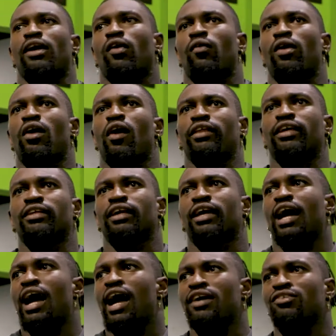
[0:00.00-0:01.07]
career, I think the
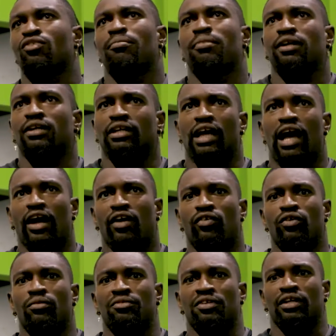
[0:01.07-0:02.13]
guys who I've been in the locker
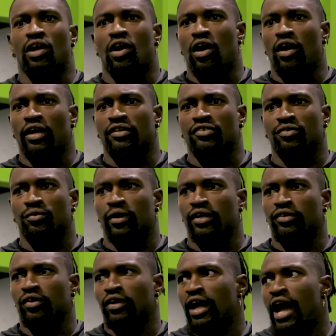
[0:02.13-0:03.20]
rooms the longest
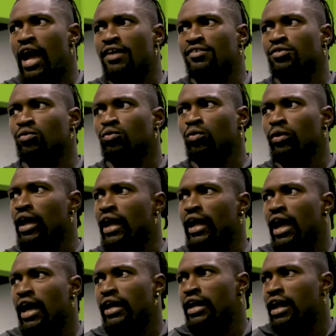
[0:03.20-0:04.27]
with, or guys who, when I
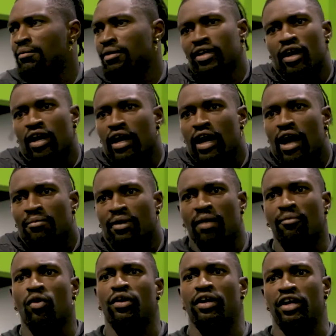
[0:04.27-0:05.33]
got in, I'm a young guy. I mean,
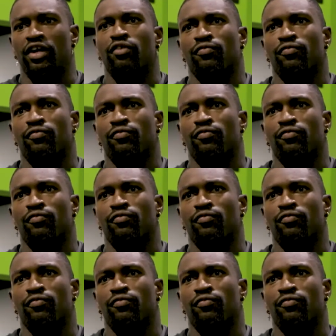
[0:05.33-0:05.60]
I'm going into year